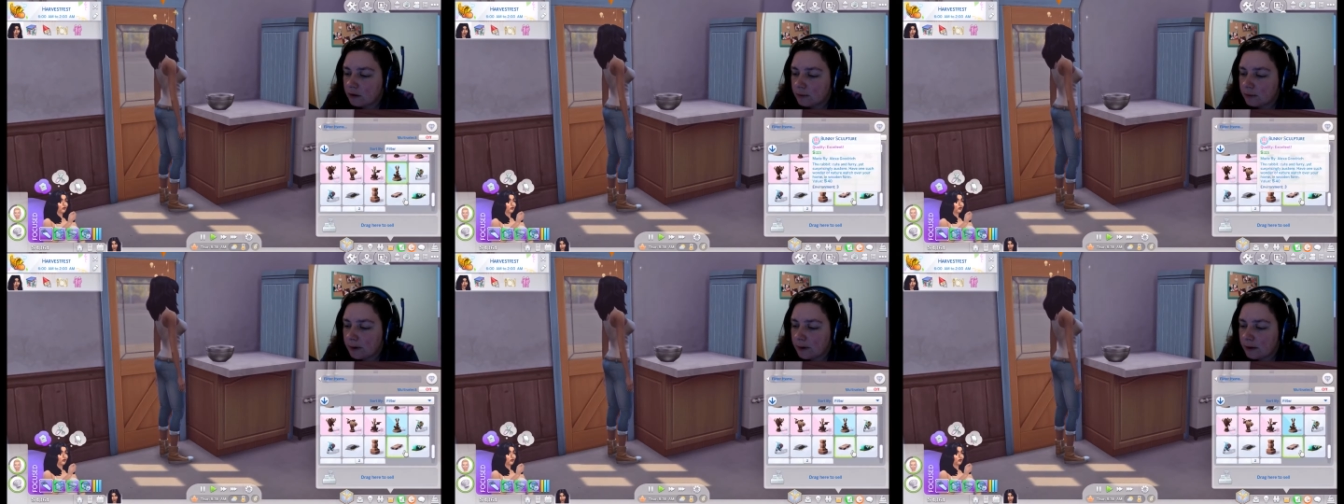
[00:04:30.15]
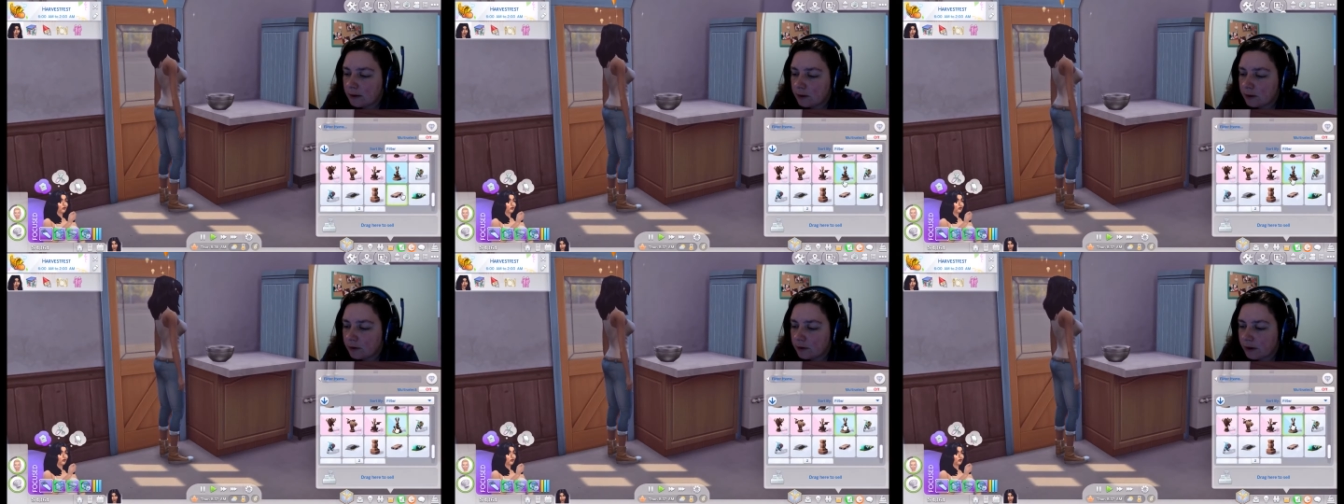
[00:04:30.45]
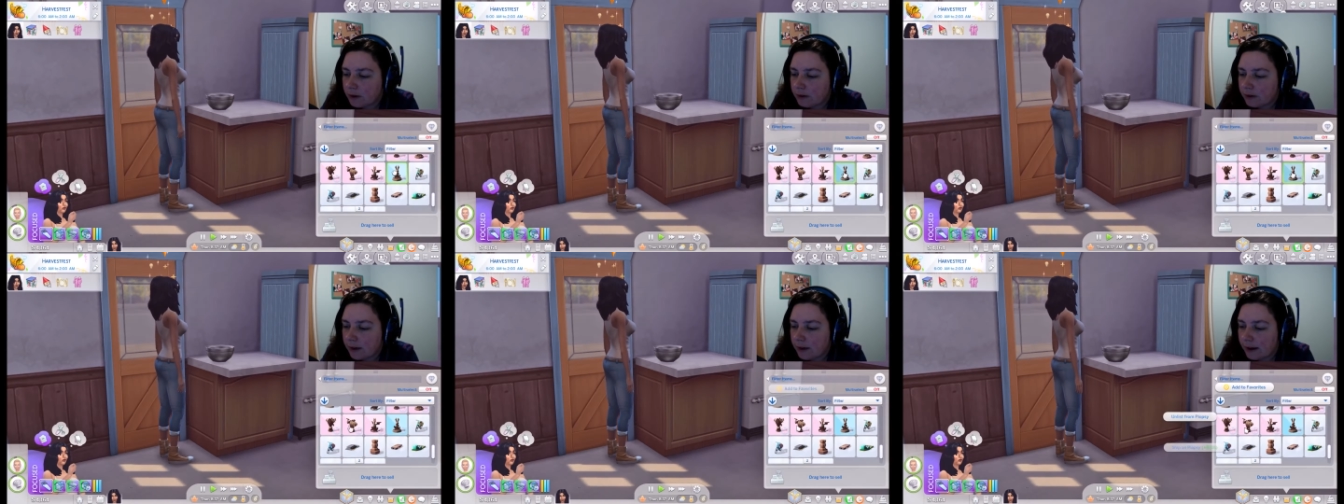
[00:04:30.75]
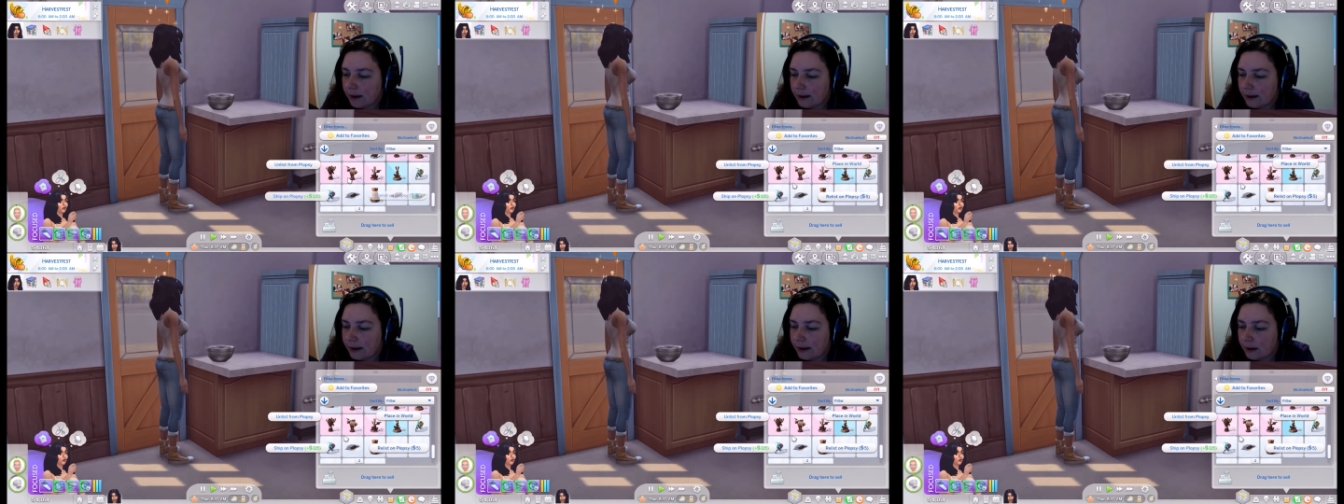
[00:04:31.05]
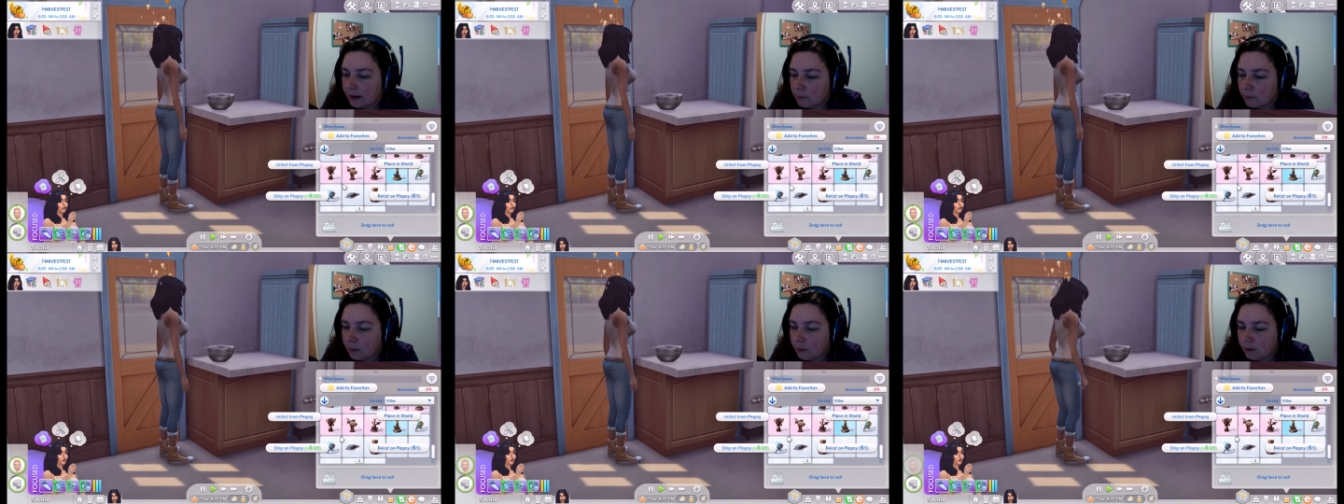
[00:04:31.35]
so we can throw that
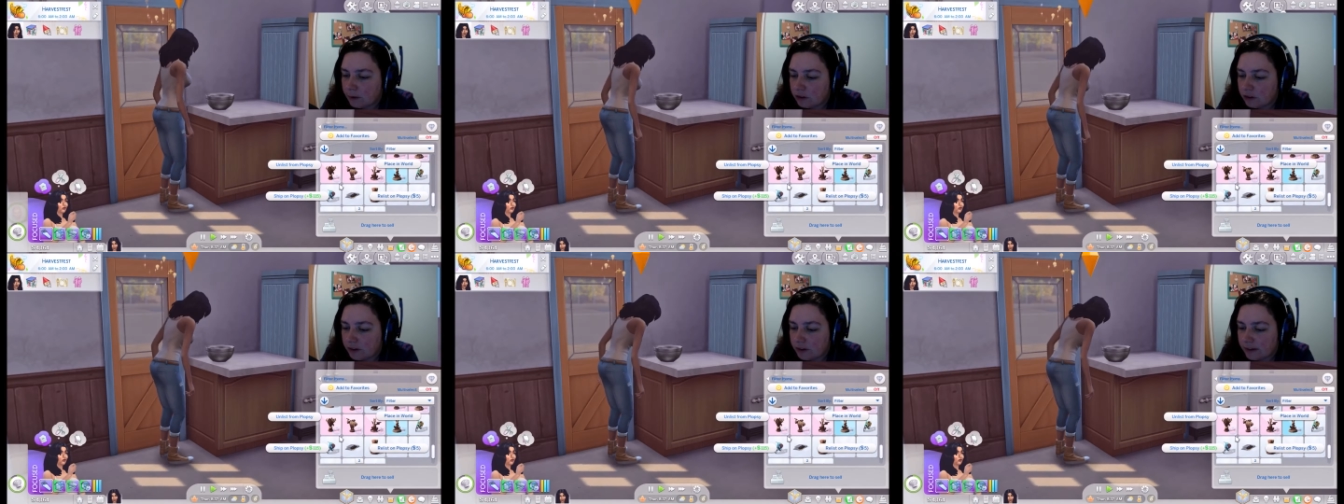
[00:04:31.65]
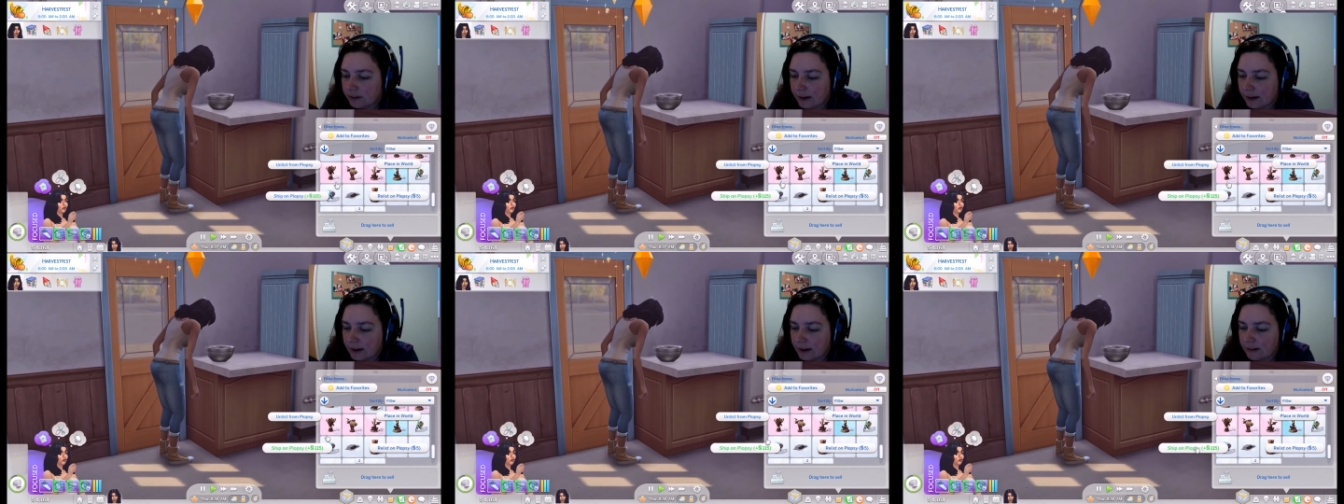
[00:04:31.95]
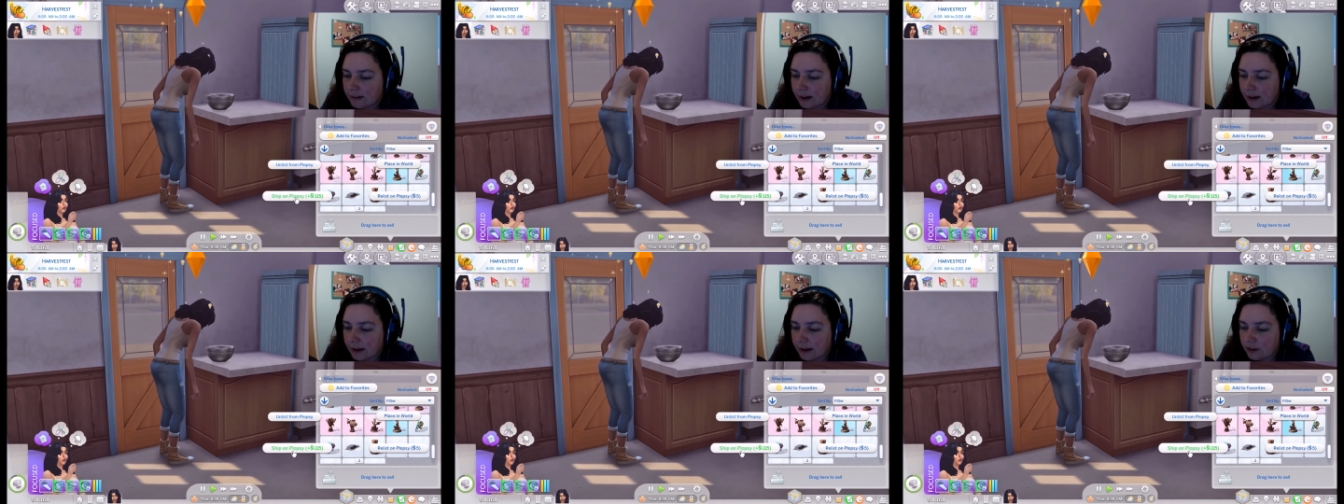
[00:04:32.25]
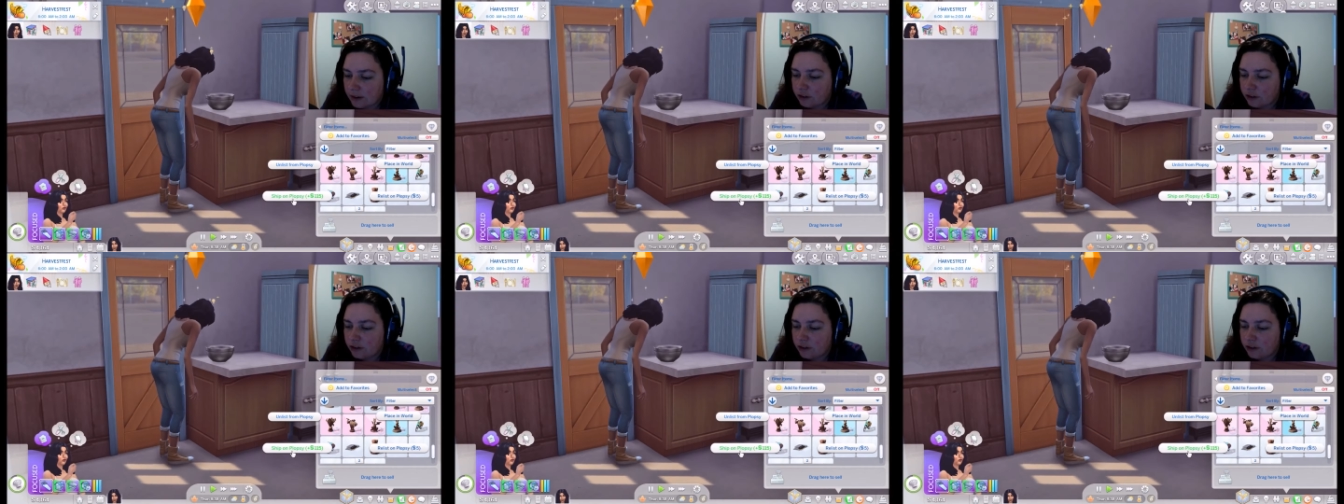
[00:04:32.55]
in while she's eating.